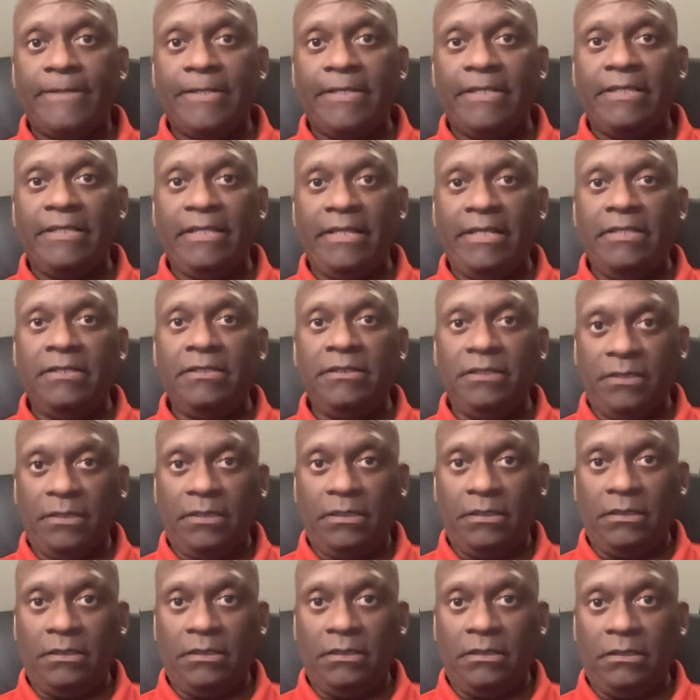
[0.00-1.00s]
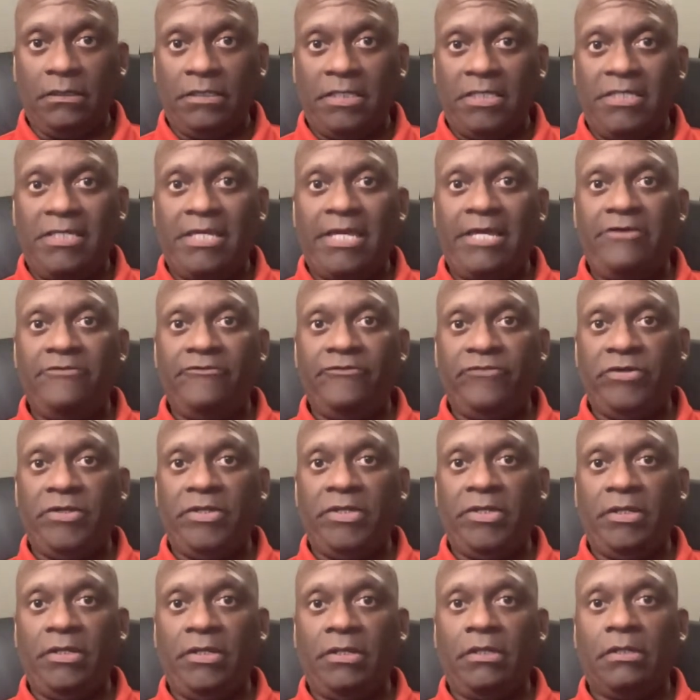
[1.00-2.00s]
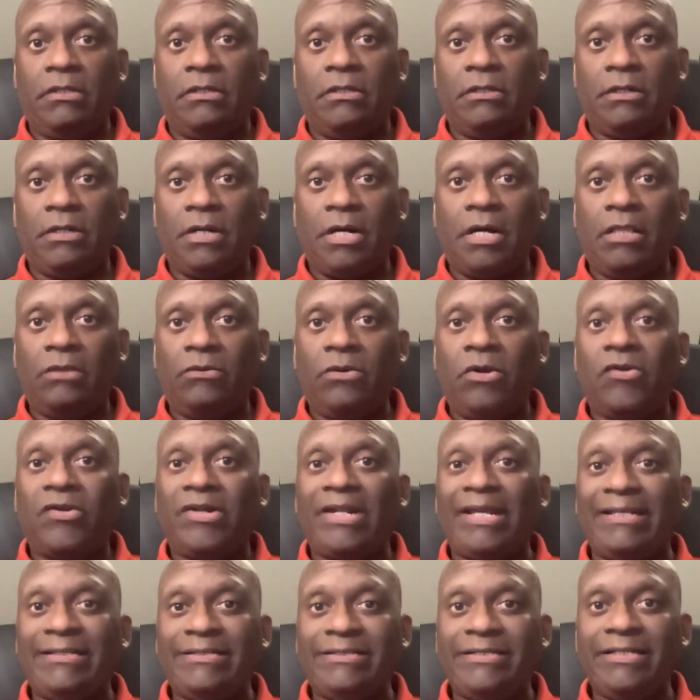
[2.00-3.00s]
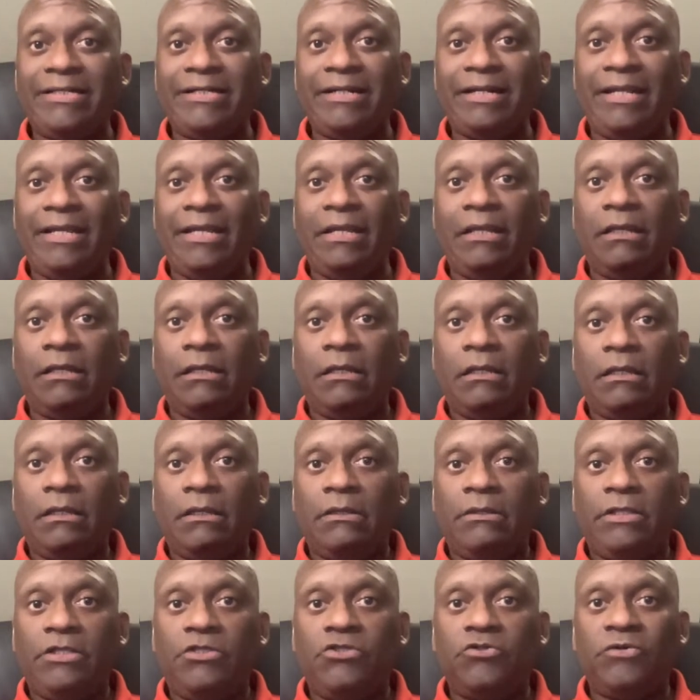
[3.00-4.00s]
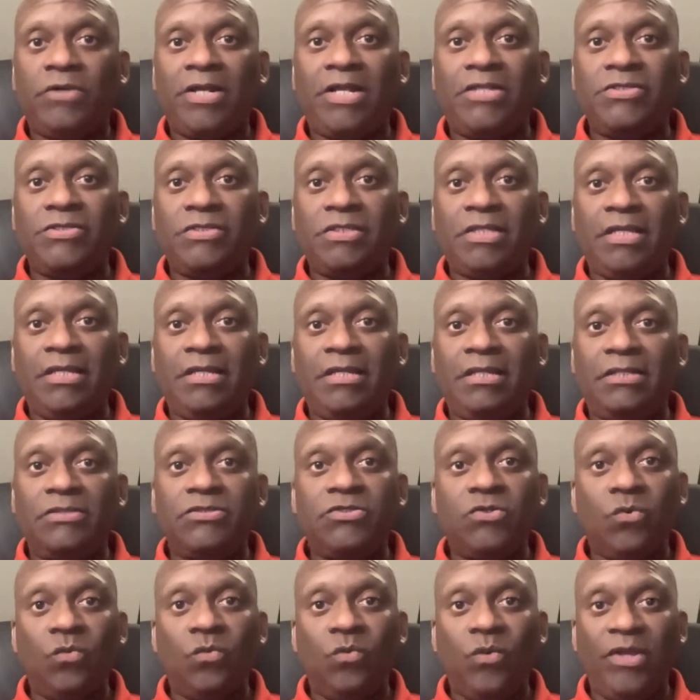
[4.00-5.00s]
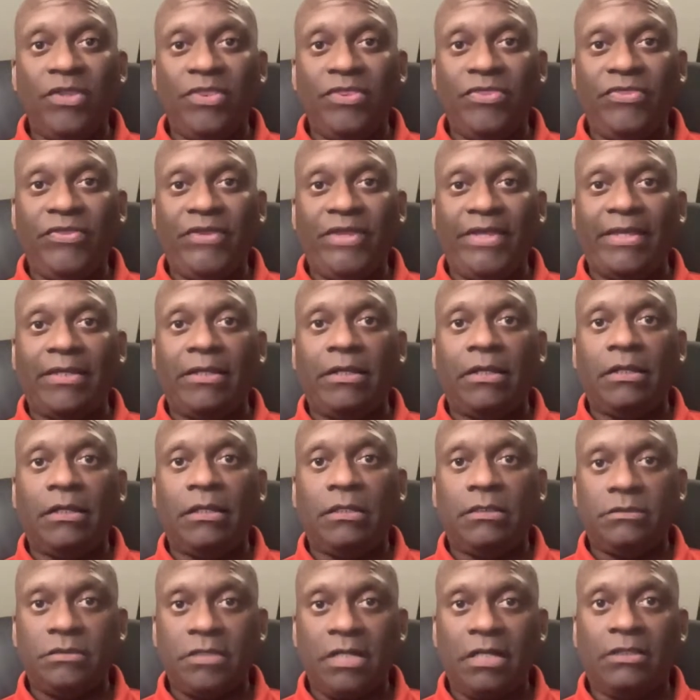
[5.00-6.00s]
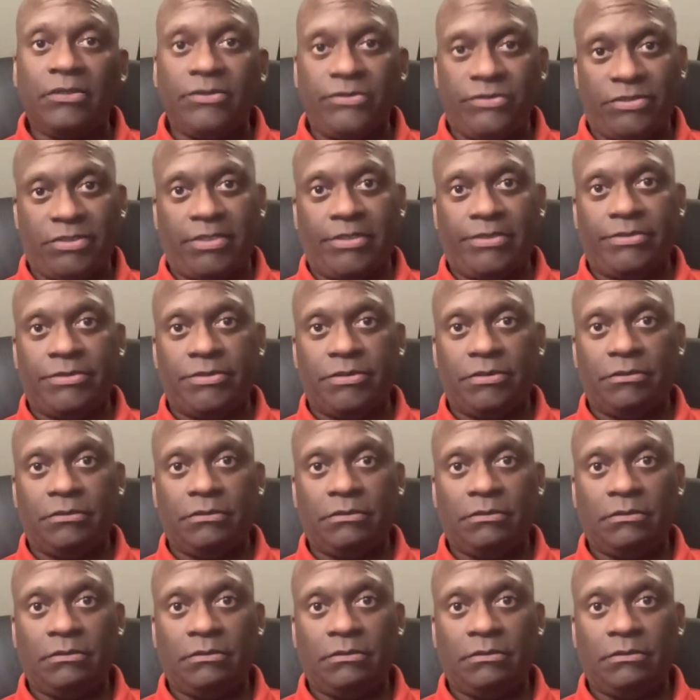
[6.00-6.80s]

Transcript: And and they gave Colorado an identity that translated into one thing, dollar signs